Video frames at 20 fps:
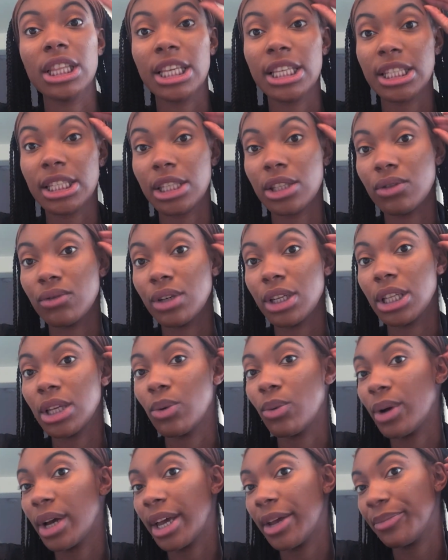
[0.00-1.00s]
This is really
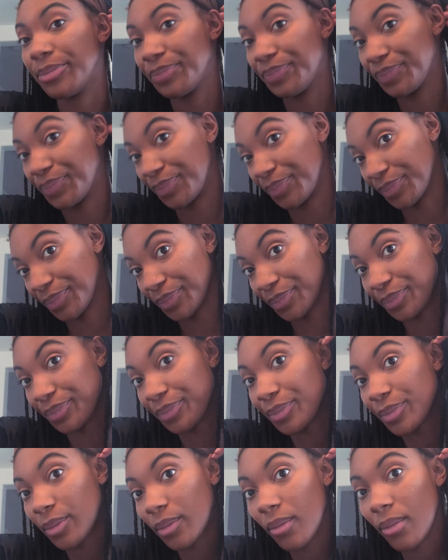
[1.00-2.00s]
what,
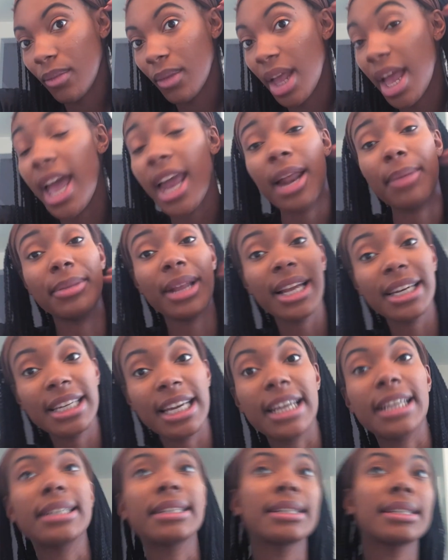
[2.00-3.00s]
and I'm not
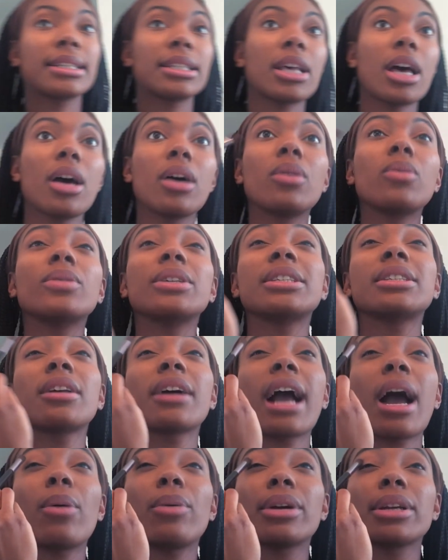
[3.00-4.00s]
done, so we still
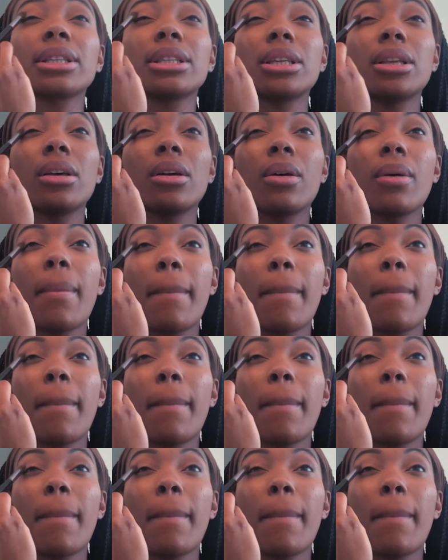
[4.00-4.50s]
got work to do.